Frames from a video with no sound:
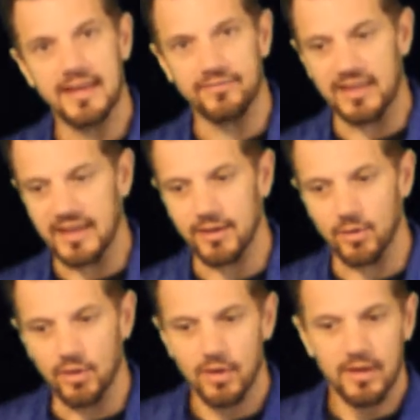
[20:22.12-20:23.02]

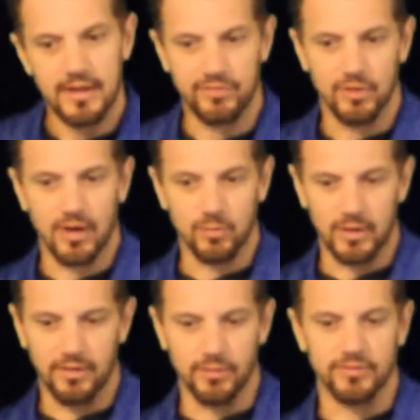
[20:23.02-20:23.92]
If they're on
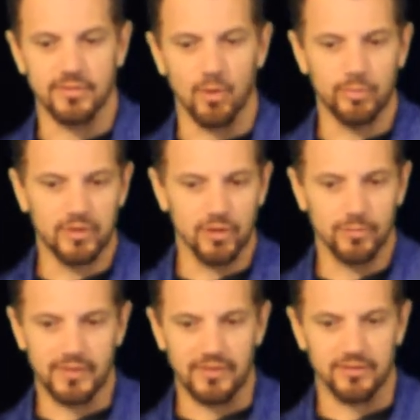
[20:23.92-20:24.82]
one of those sloped
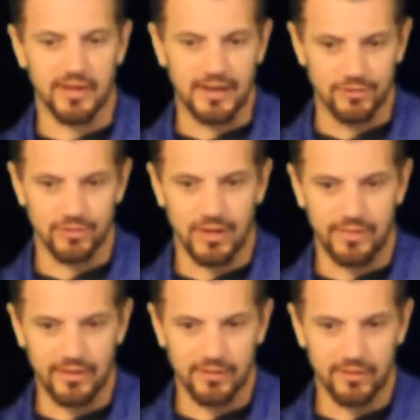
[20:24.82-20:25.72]
curbs and their tires are
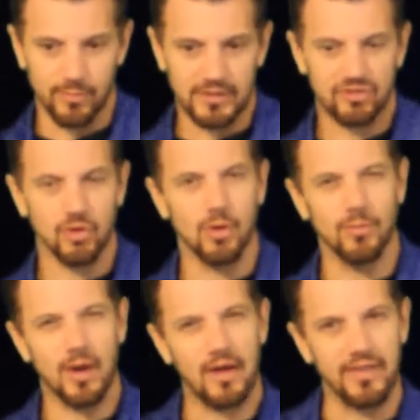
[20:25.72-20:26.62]
on there a little bit, show
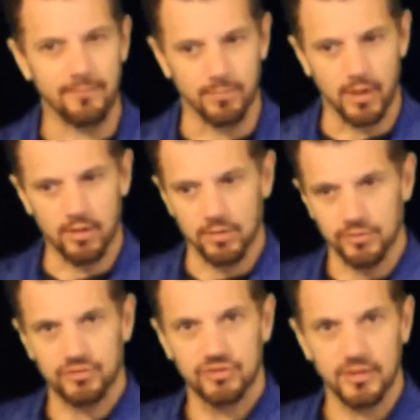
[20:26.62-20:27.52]
them how that
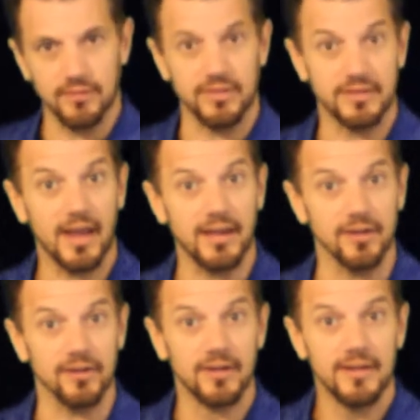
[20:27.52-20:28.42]
bulge of the
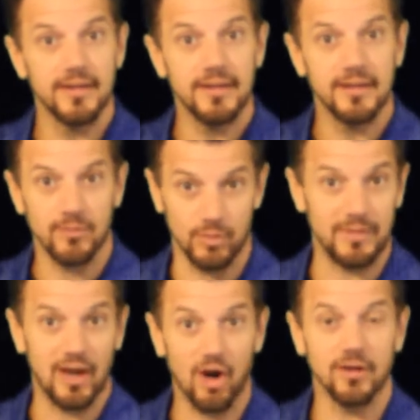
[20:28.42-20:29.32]
tire would
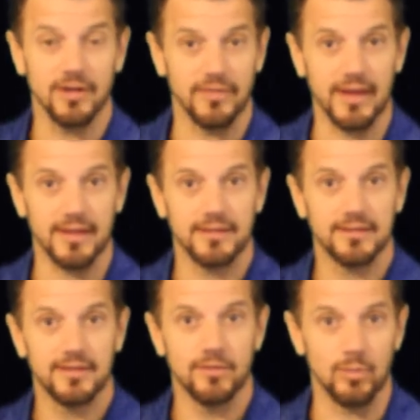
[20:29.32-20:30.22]
be hard on that.
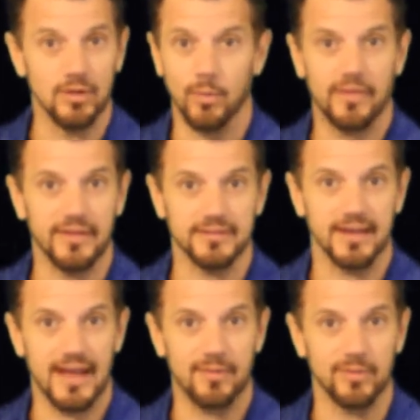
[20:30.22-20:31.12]
We don't want that
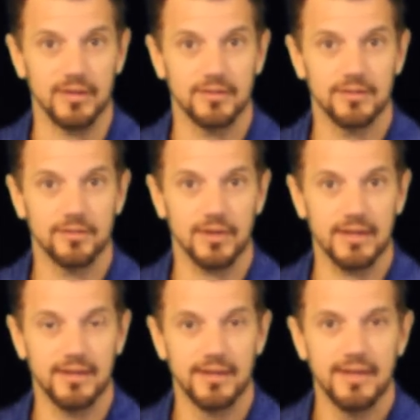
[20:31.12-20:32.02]
to happen, okay?